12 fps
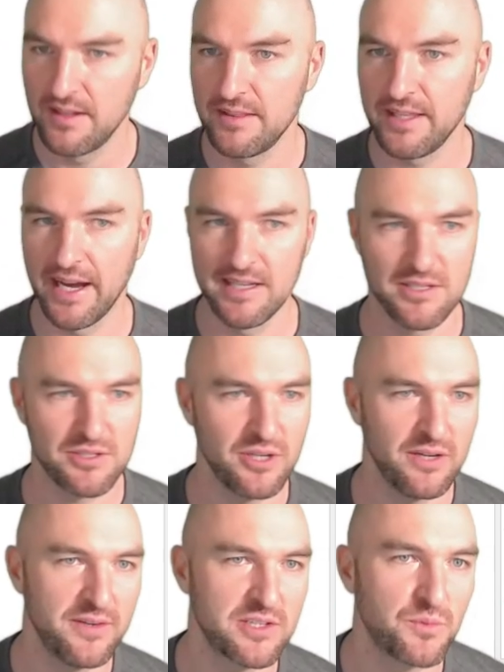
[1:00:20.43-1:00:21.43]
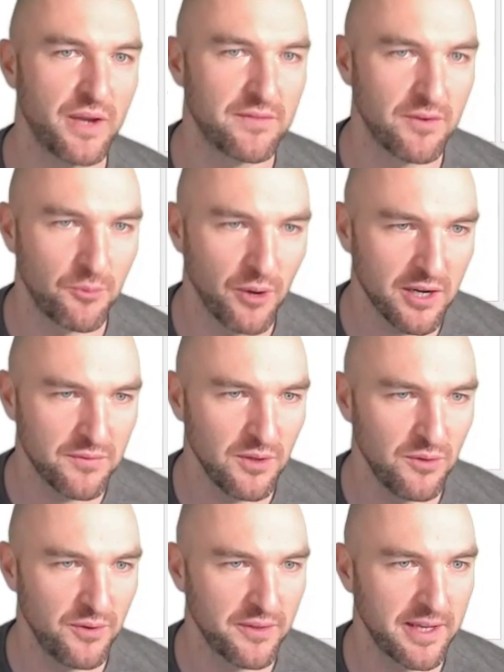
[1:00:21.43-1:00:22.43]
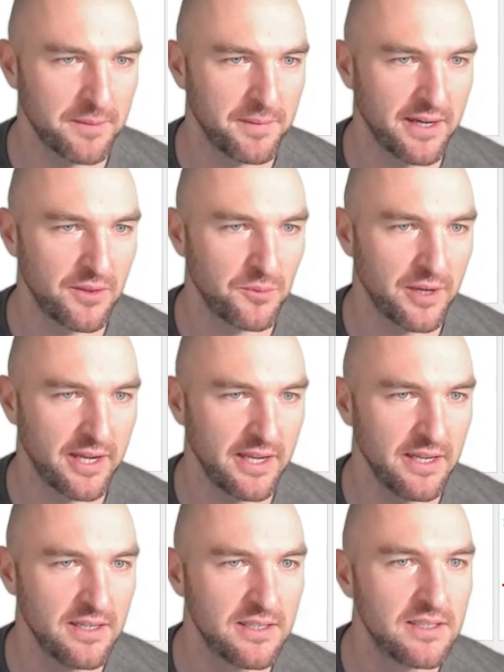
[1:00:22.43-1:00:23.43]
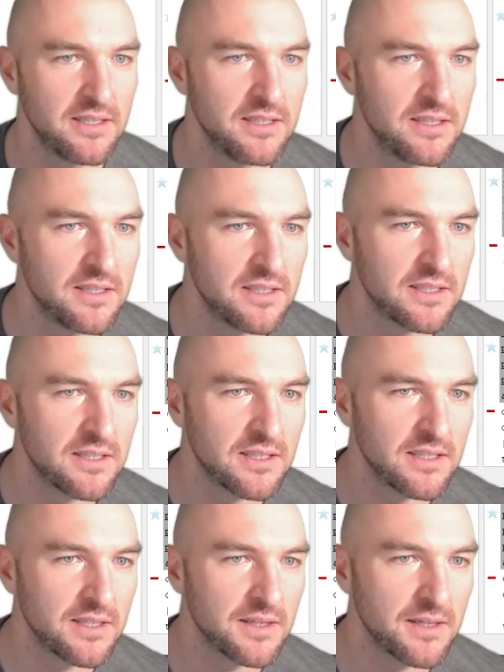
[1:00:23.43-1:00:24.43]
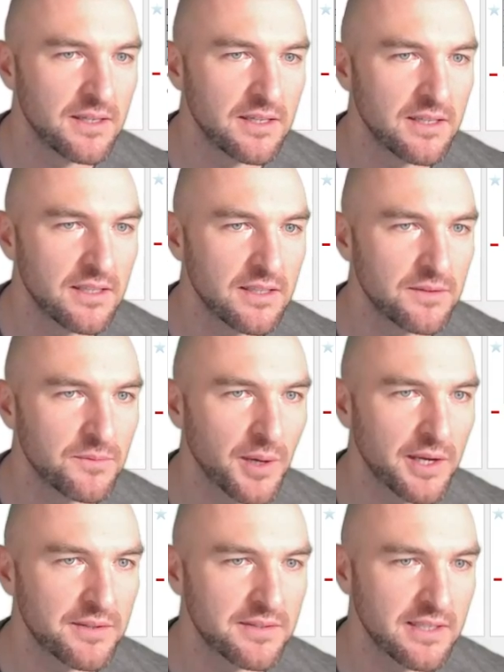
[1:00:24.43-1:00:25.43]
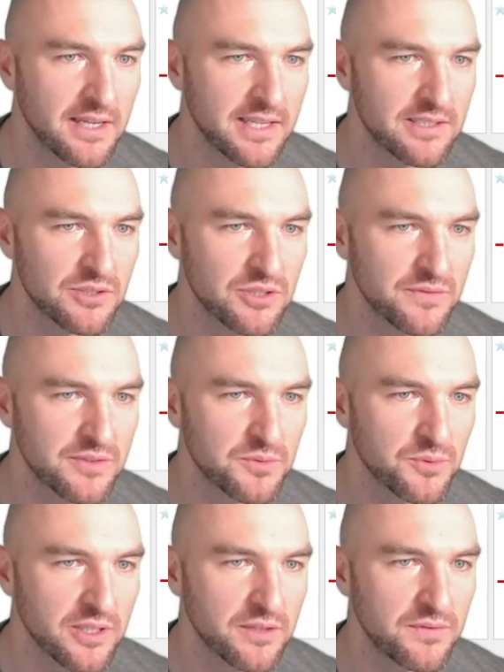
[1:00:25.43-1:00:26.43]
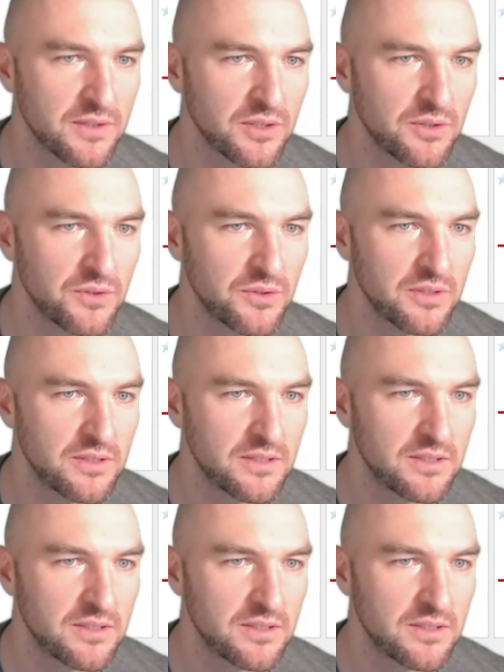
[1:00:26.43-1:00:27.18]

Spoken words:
The isosurface, we have a workflow for that, by the way. Where is the isosurface workflow?